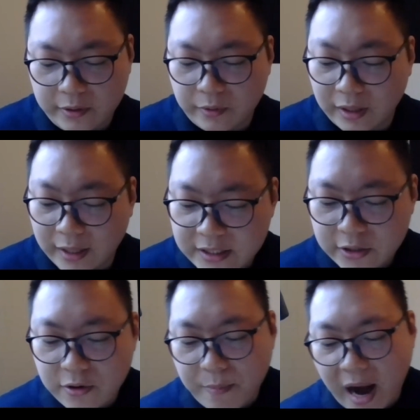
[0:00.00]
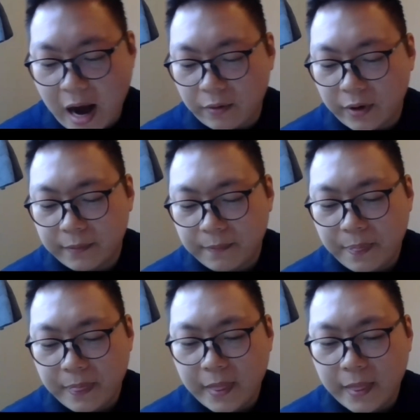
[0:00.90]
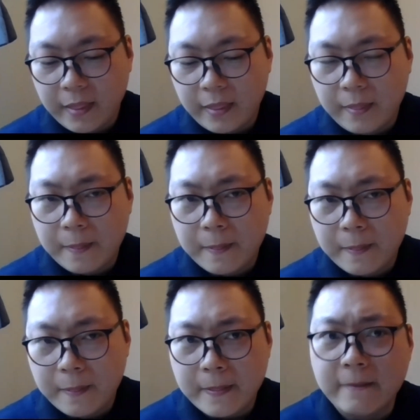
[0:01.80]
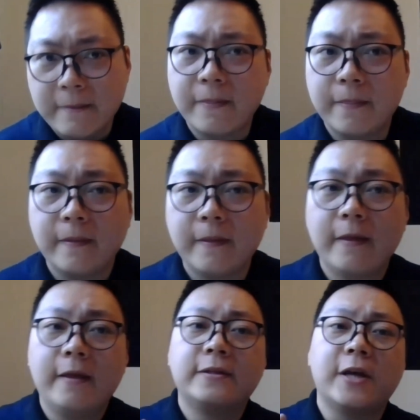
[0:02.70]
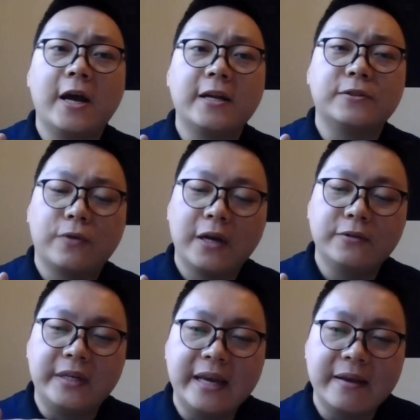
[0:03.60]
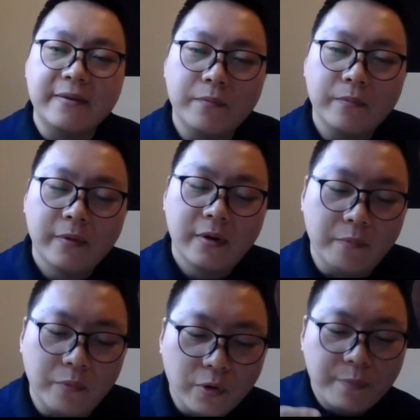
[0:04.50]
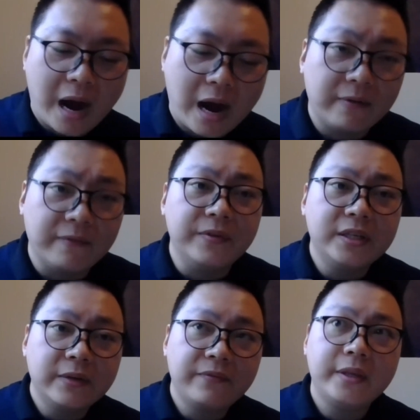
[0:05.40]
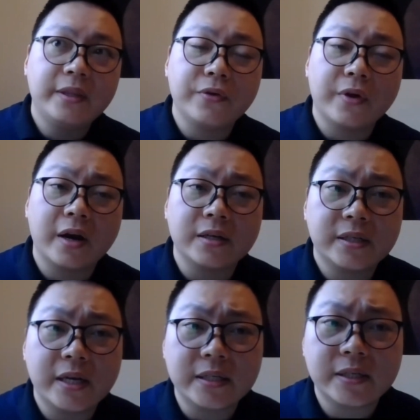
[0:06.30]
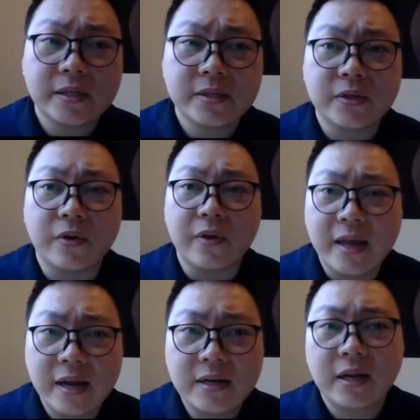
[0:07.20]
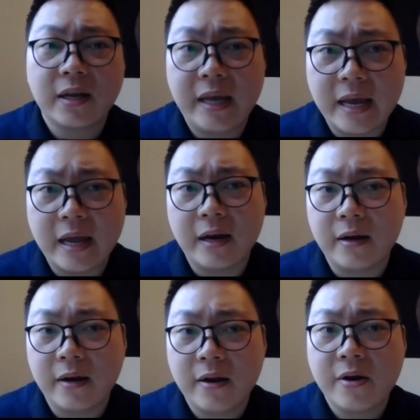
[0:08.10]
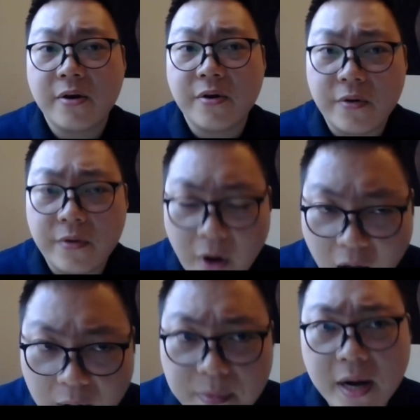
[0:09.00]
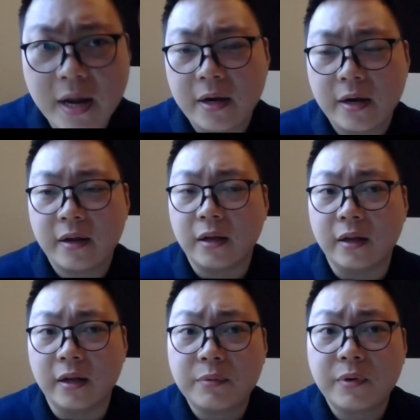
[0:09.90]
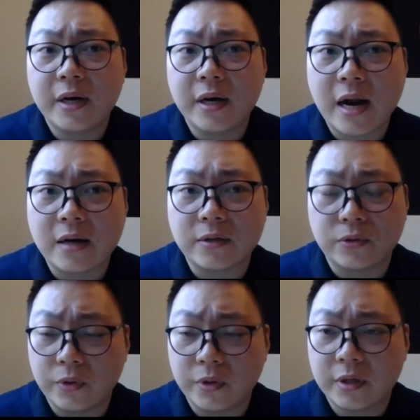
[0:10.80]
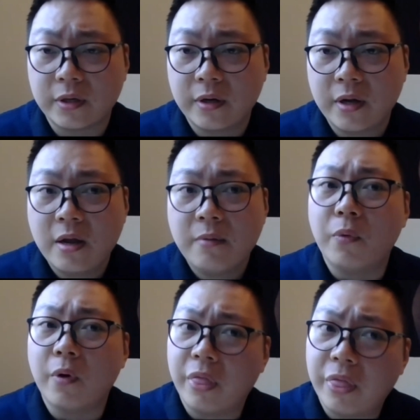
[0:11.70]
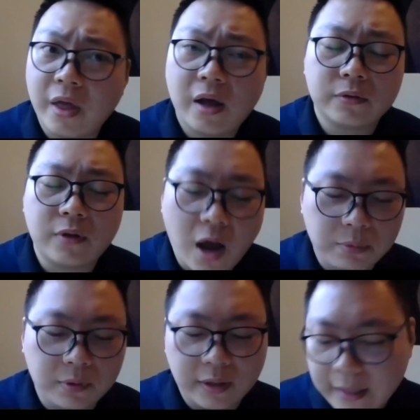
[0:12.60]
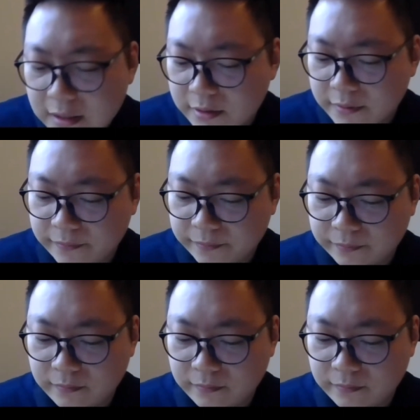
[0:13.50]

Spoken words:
coin, relational power, even China is trying to gain more power vis-a-vis the United States, so it can dominate the liberal international order without toppling it.